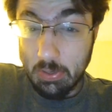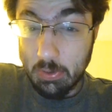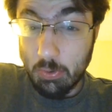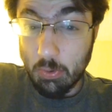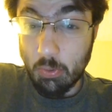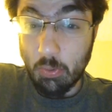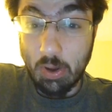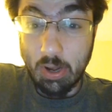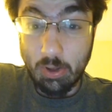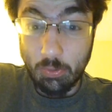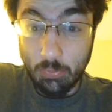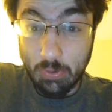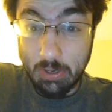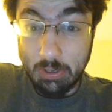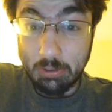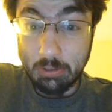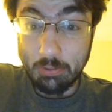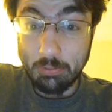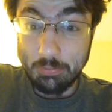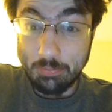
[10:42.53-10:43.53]
quite a
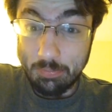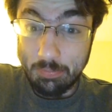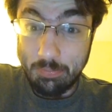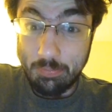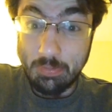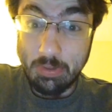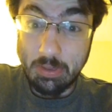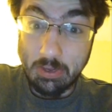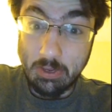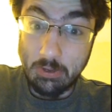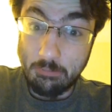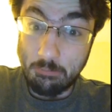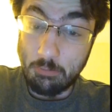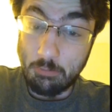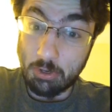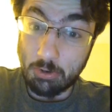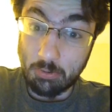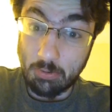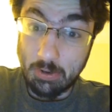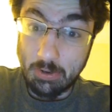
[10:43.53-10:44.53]
while, and
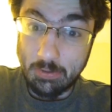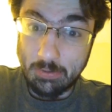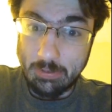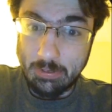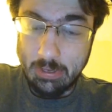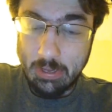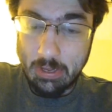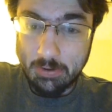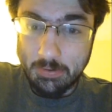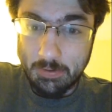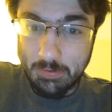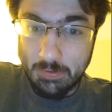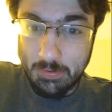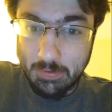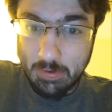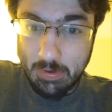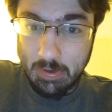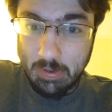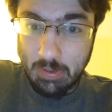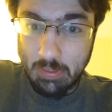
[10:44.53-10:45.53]
correctly actually,
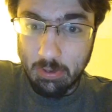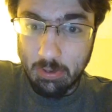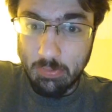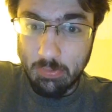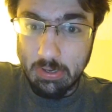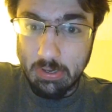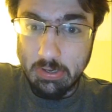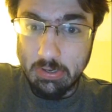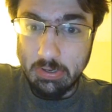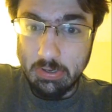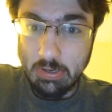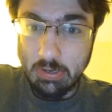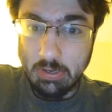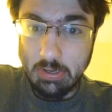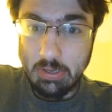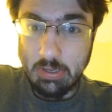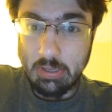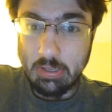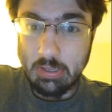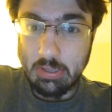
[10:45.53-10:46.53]
saying that we
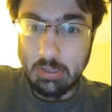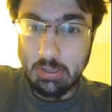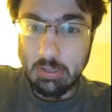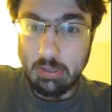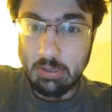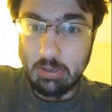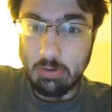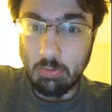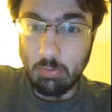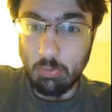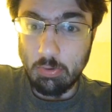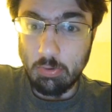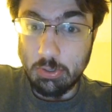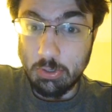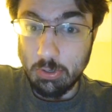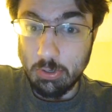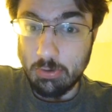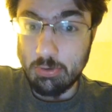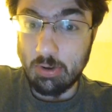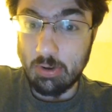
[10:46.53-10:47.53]

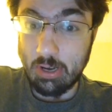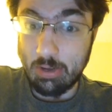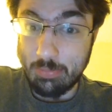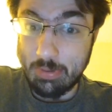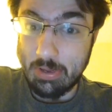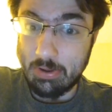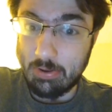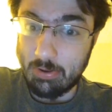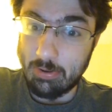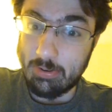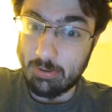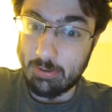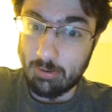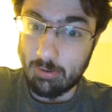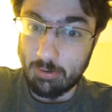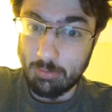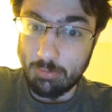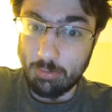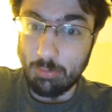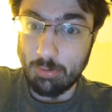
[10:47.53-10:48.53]
should try to be on good
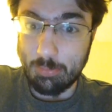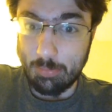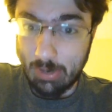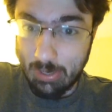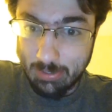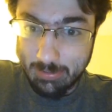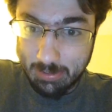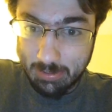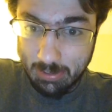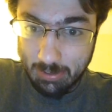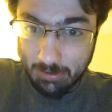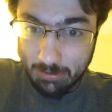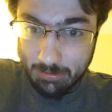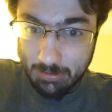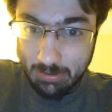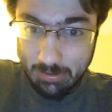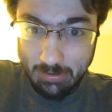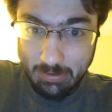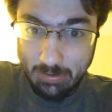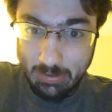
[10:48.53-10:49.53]
terms with Moscow,
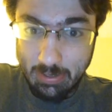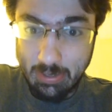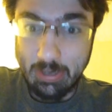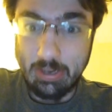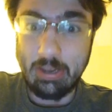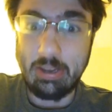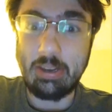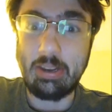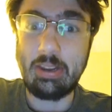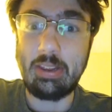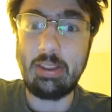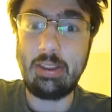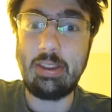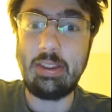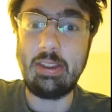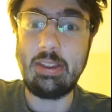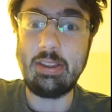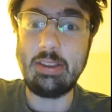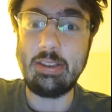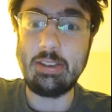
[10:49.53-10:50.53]
and
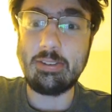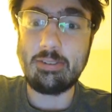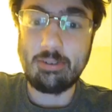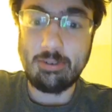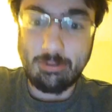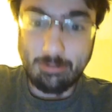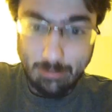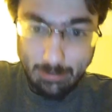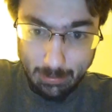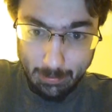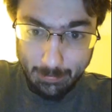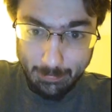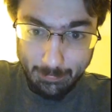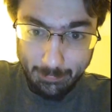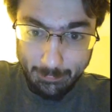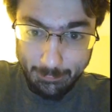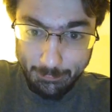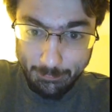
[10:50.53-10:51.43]
he is correct.